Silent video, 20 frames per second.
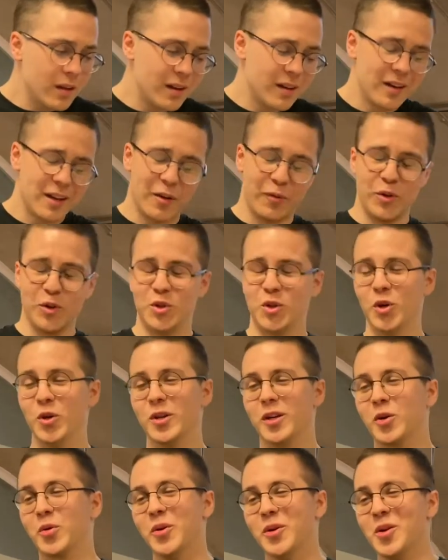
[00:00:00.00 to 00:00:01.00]
if you're doing
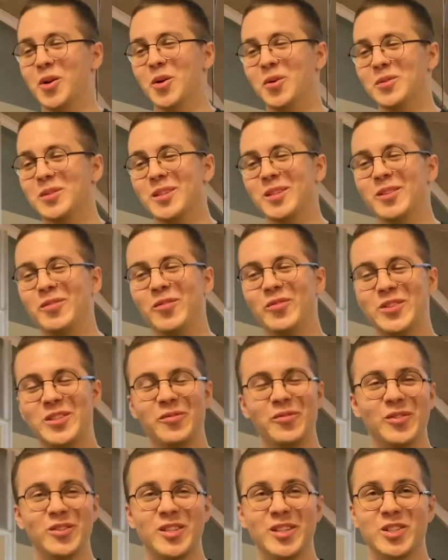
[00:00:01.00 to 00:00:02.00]
a quinolone
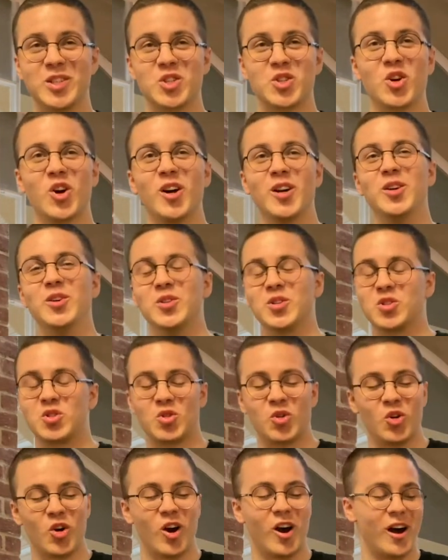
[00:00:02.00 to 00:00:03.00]
synthesis, try to use
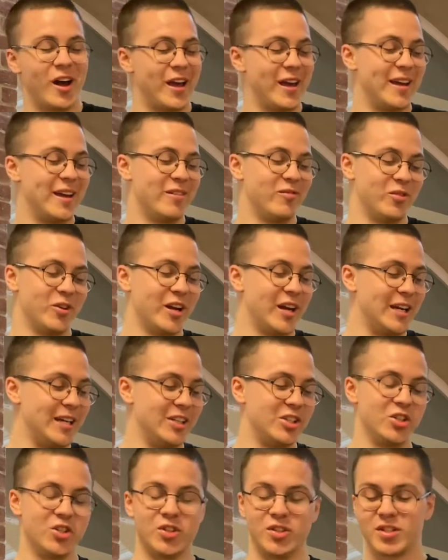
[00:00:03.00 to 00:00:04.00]
dry
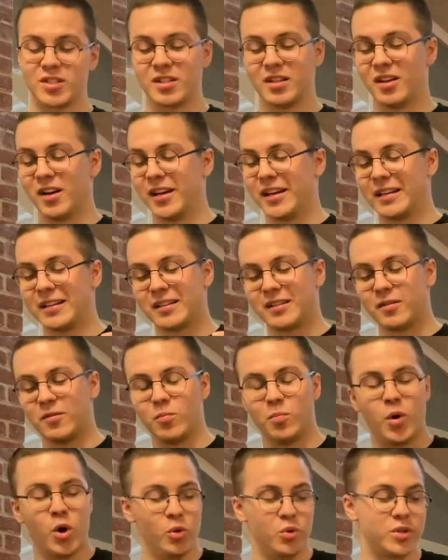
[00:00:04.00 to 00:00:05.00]
reagents like
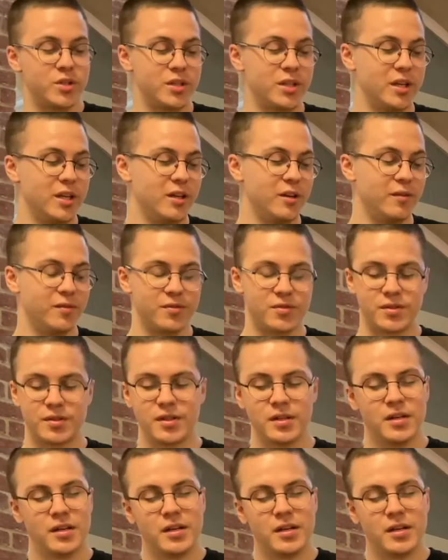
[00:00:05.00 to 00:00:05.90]
mole sieves,